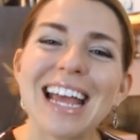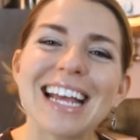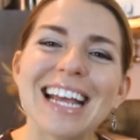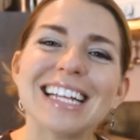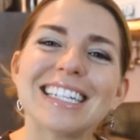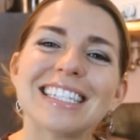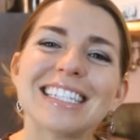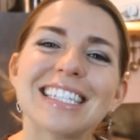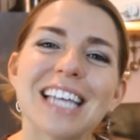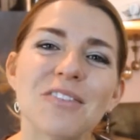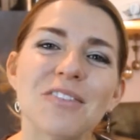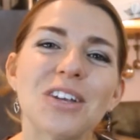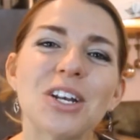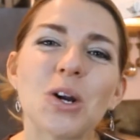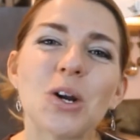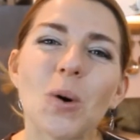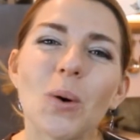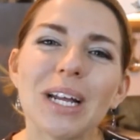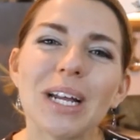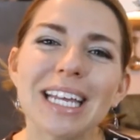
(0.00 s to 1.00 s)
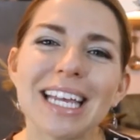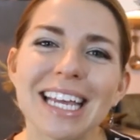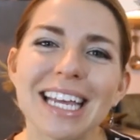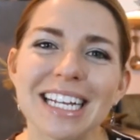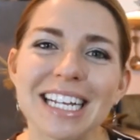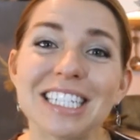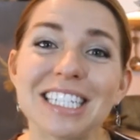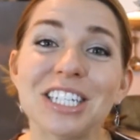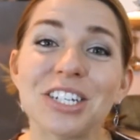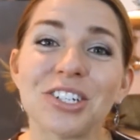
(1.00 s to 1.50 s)
It's 7 quick and
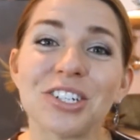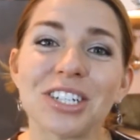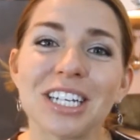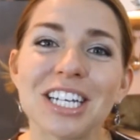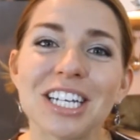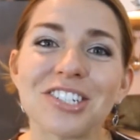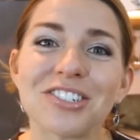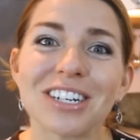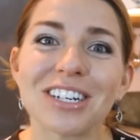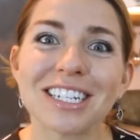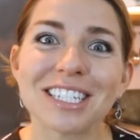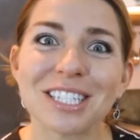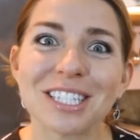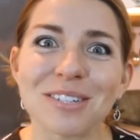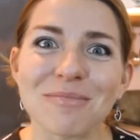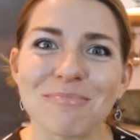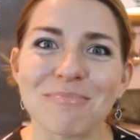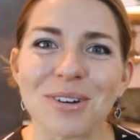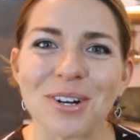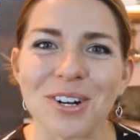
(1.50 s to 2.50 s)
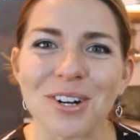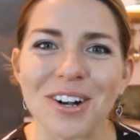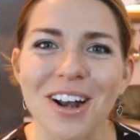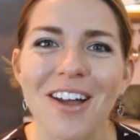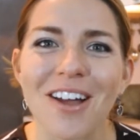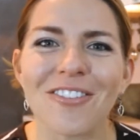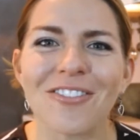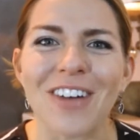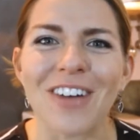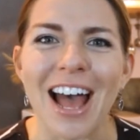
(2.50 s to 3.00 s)
easy cooking tricks to burn
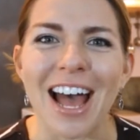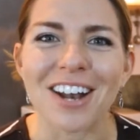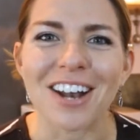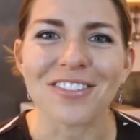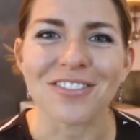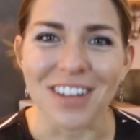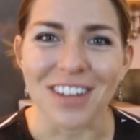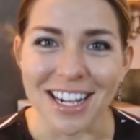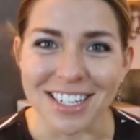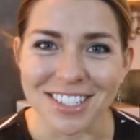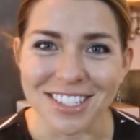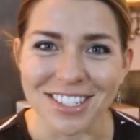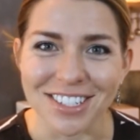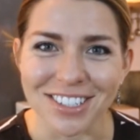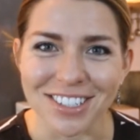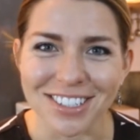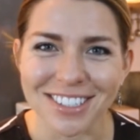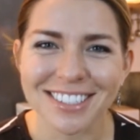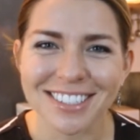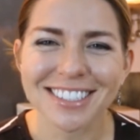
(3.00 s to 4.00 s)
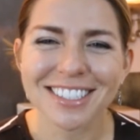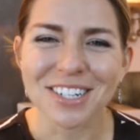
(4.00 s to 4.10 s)
fat faster.